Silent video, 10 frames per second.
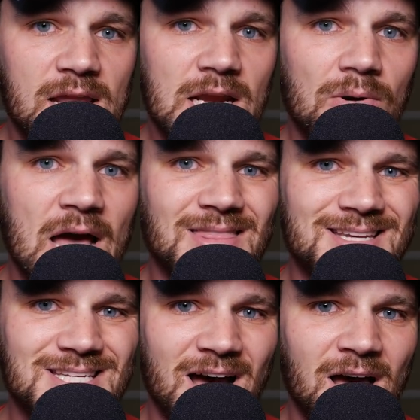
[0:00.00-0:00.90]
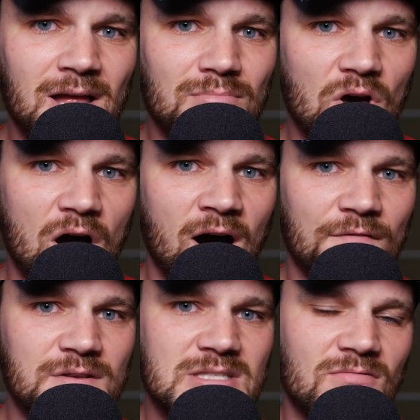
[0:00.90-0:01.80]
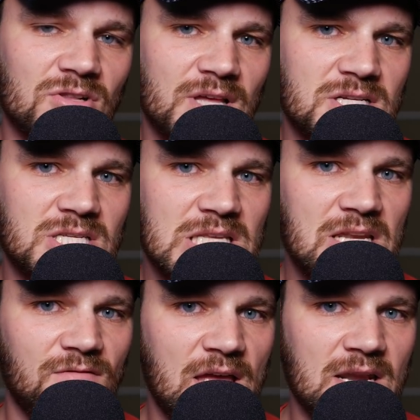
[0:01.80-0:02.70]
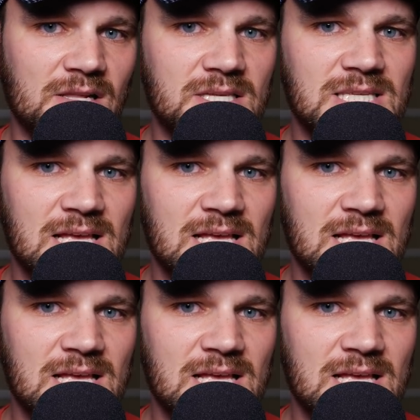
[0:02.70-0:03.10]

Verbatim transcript: Now, at the time, the Office of the Legislative Analyst